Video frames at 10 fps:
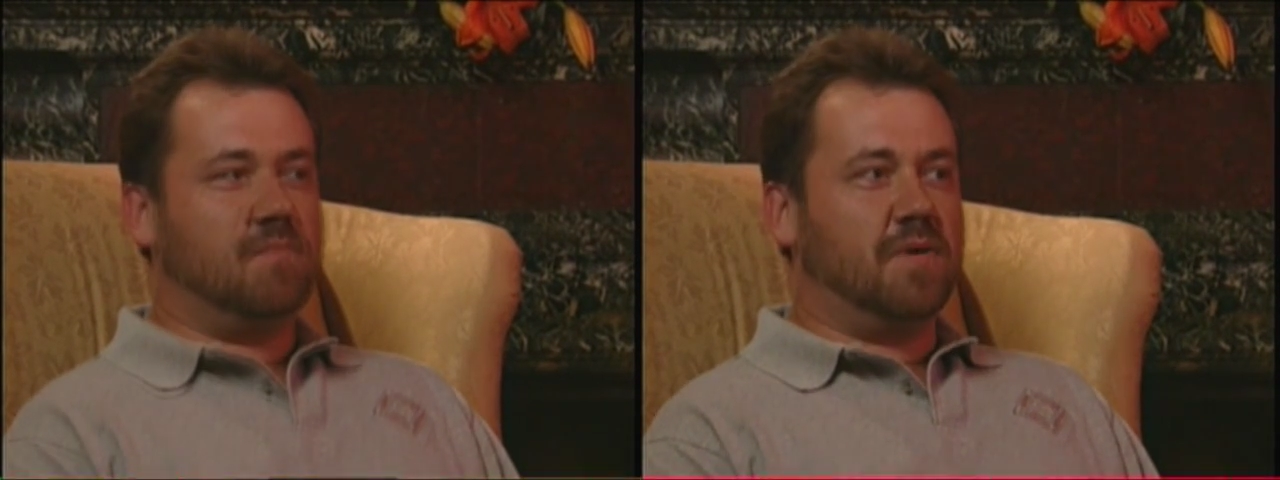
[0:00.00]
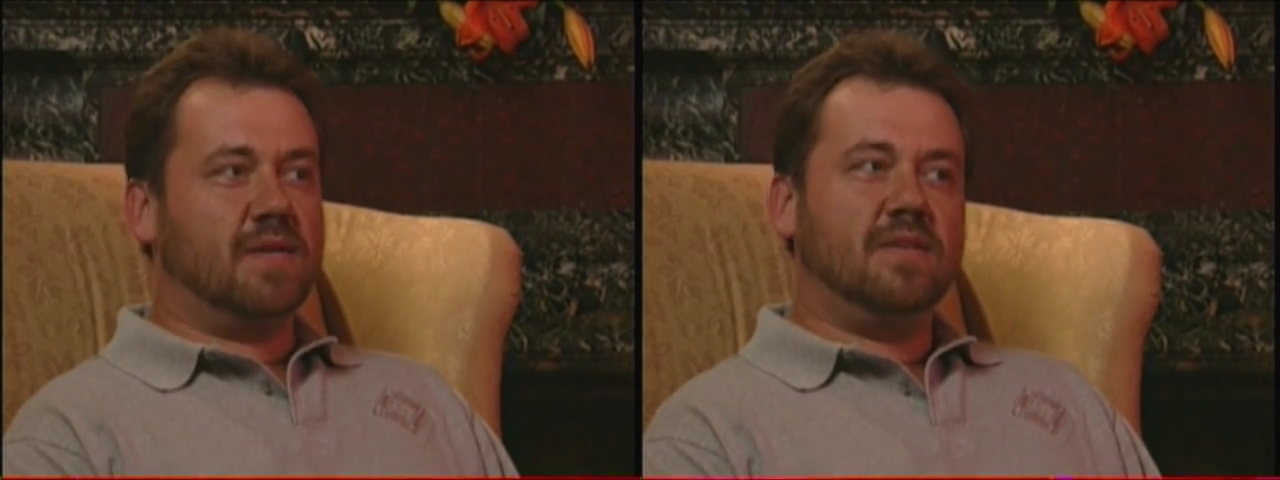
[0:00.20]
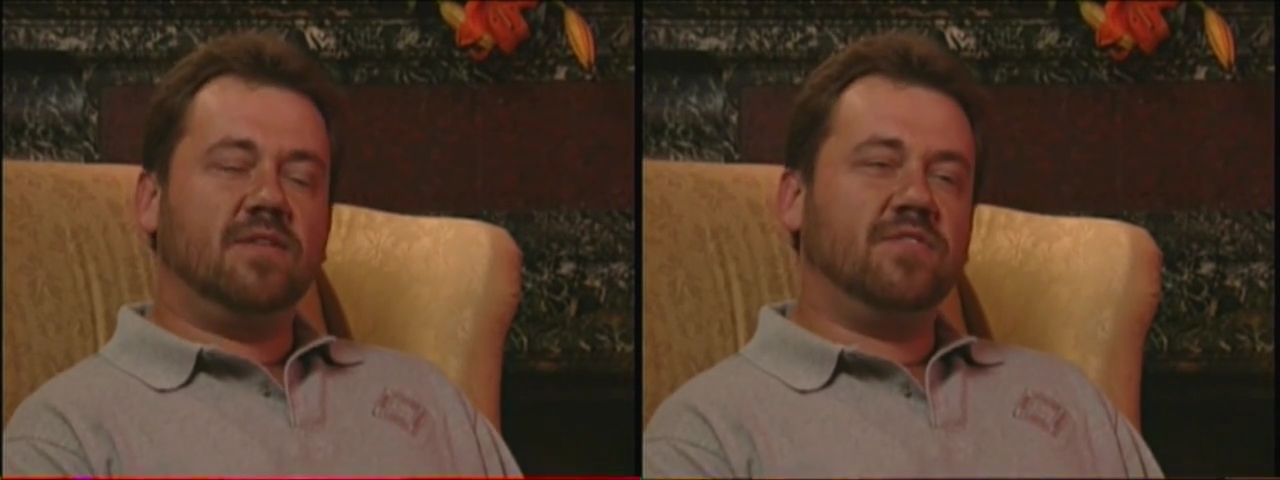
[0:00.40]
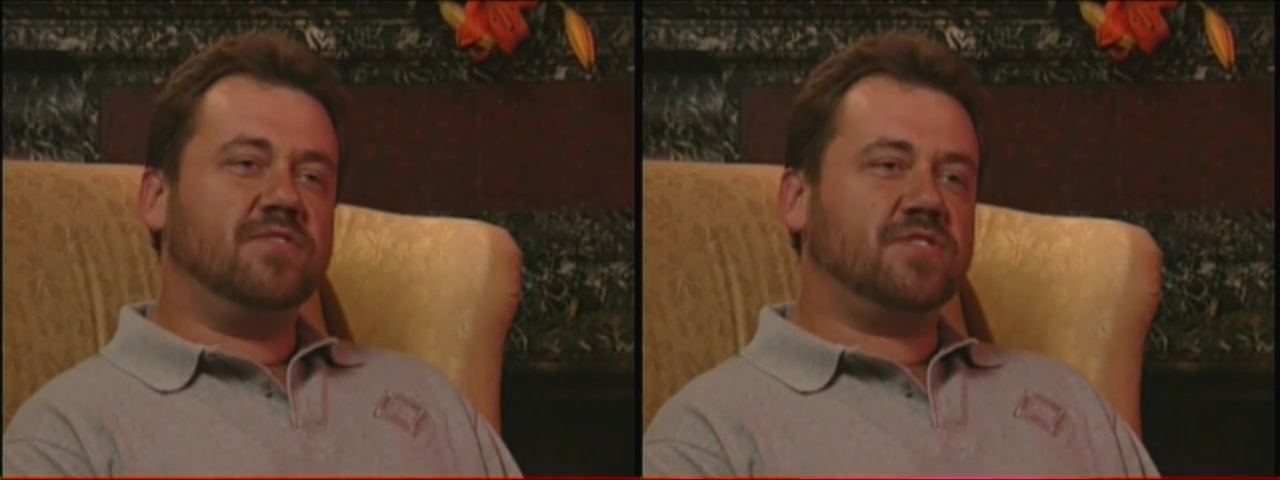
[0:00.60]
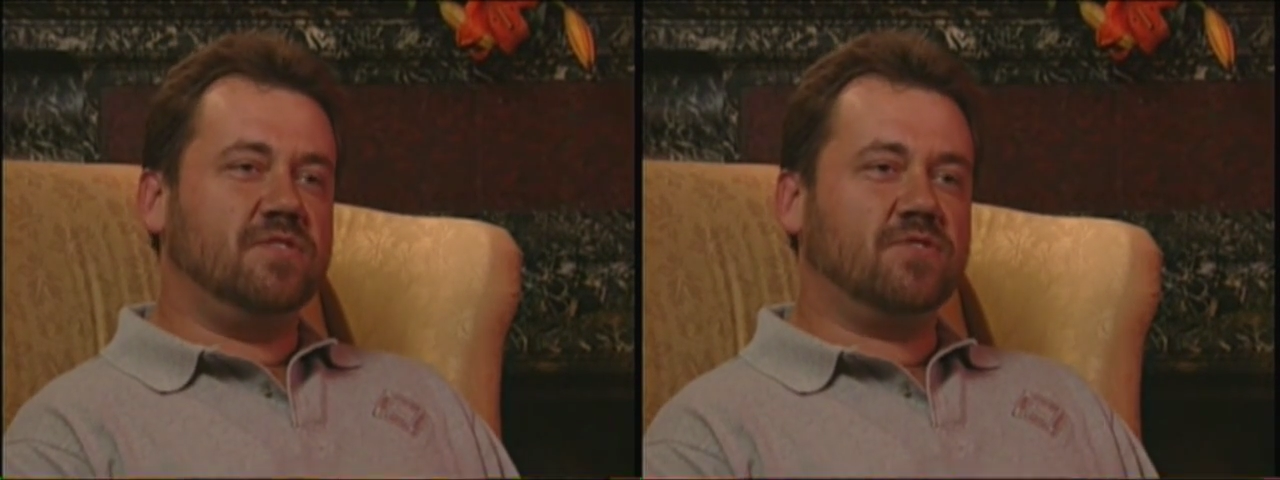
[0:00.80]
But, you know,
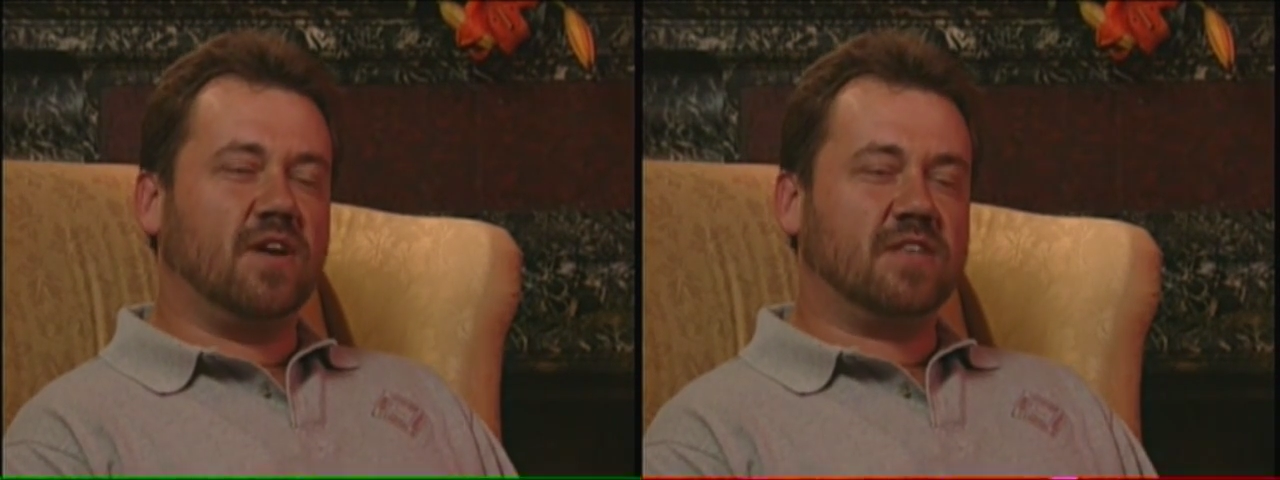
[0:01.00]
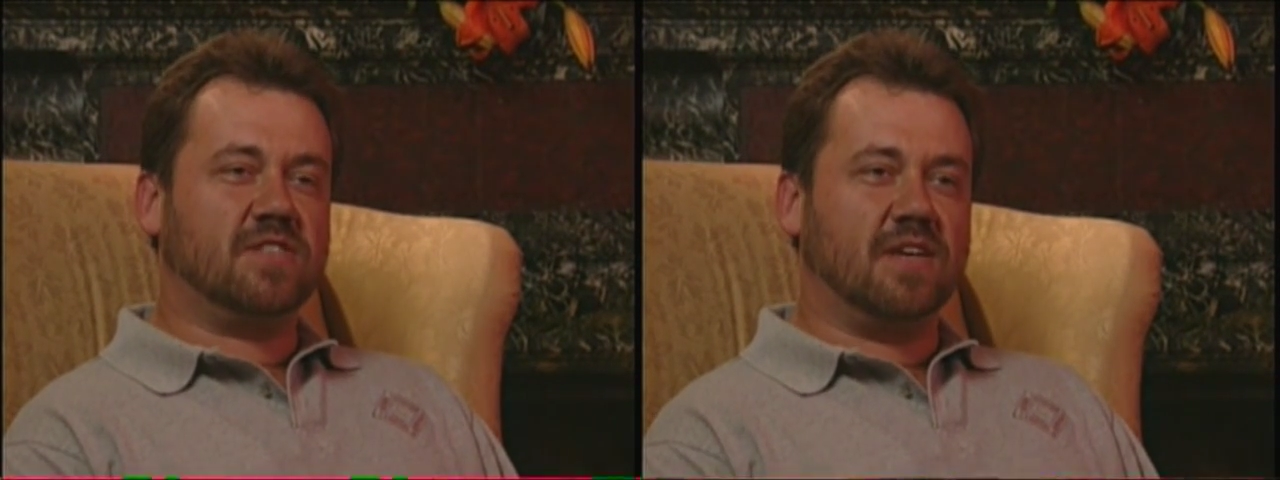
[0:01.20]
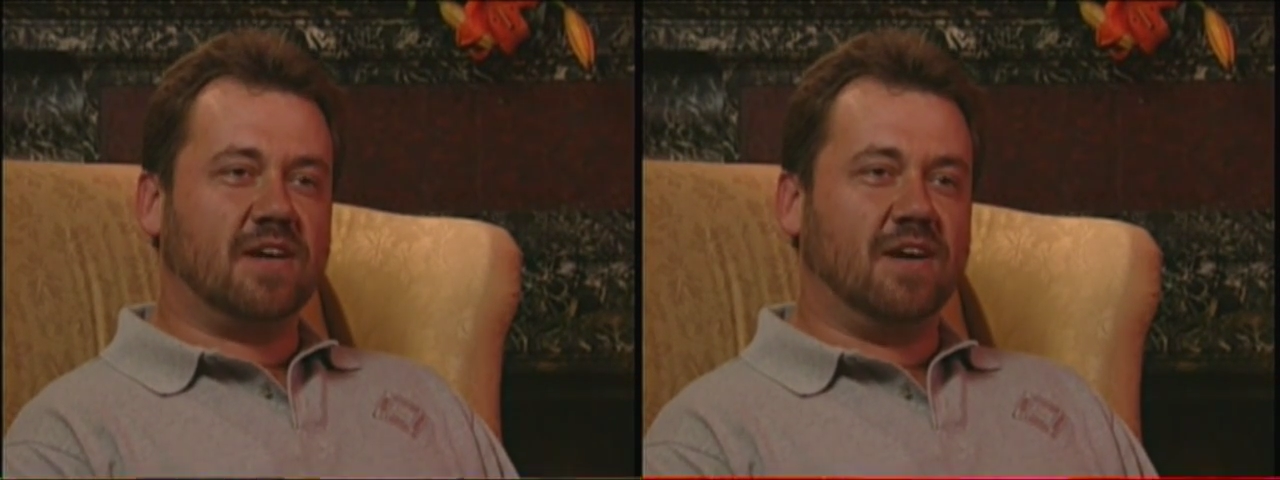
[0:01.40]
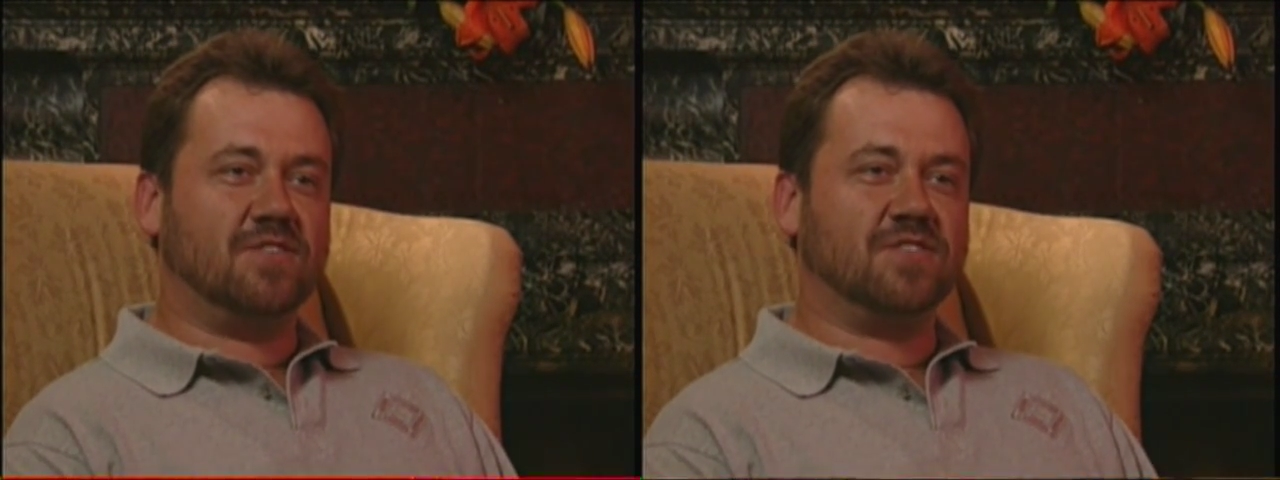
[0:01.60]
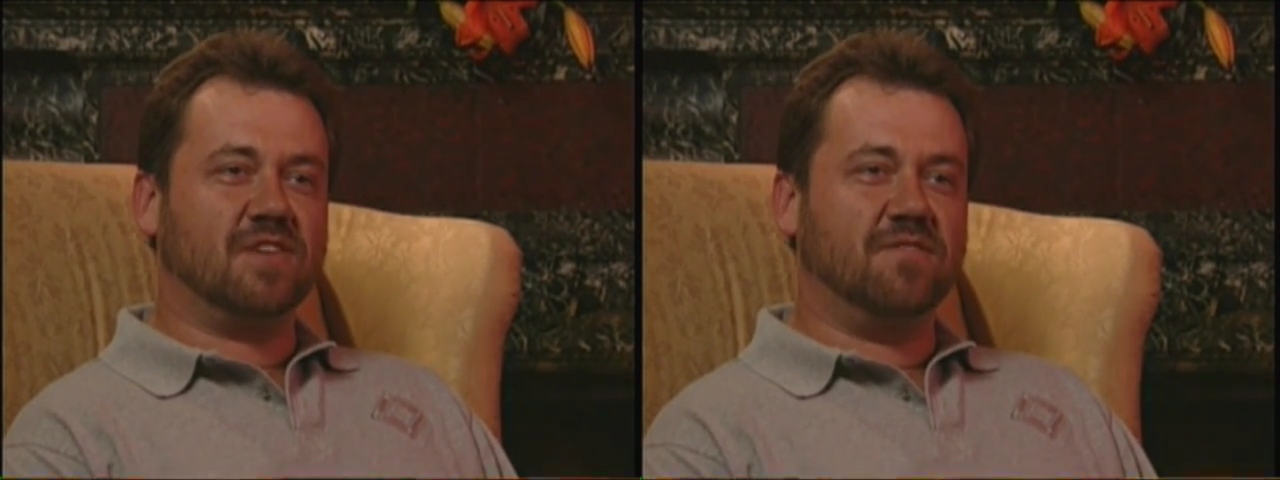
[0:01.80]
you try to stay
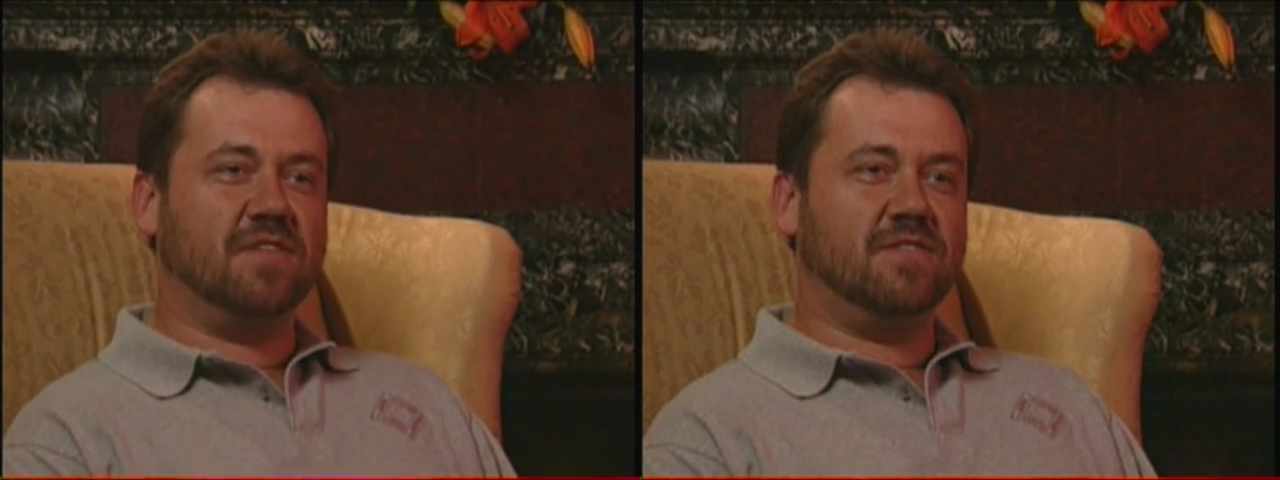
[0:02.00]
conscious of it,